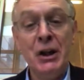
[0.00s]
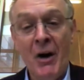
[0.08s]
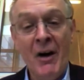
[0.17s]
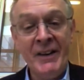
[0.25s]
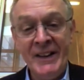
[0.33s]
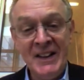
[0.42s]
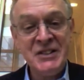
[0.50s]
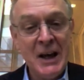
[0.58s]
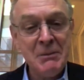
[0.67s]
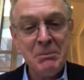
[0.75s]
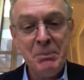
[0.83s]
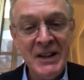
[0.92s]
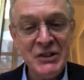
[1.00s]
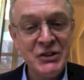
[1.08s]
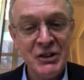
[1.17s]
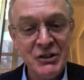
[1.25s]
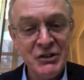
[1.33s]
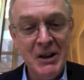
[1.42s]
you go out and eat 10
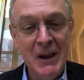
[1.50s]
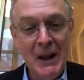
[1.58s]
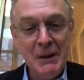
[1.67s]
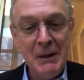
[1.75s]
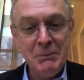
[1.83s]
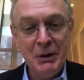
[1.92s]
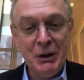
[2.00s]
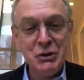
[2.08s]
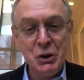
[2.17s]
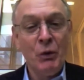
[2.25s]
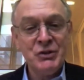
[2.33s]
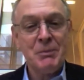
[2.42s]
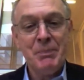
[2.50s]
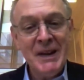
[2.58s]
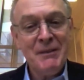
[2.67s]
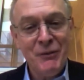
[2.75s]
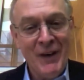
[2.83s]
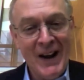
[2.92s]
pizzas because you want to
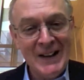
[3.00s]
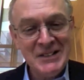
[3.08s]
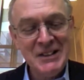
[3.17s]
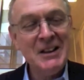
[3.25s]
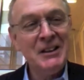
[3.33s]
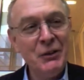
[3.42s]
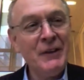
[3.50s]
be fat.